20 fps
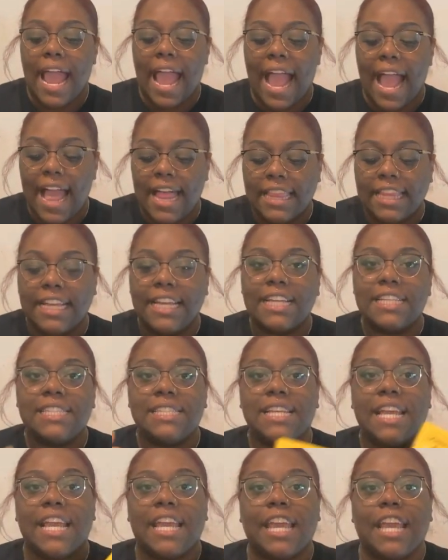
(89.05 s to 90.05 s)
Hallie is
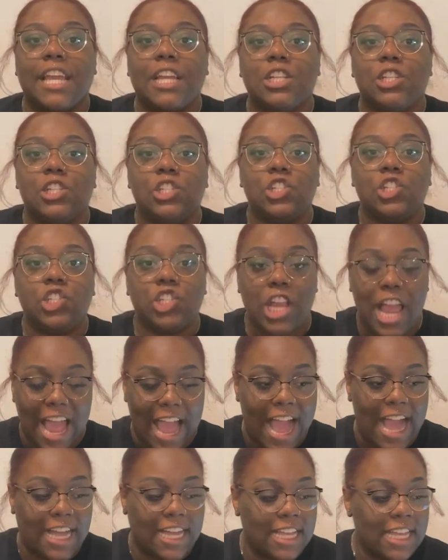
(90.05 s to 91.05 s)
taking
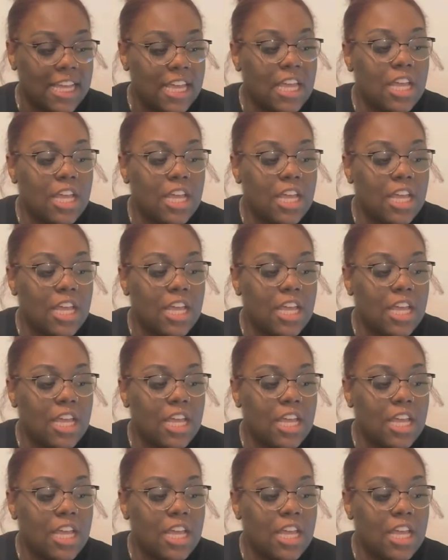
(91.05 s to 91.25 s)
Jack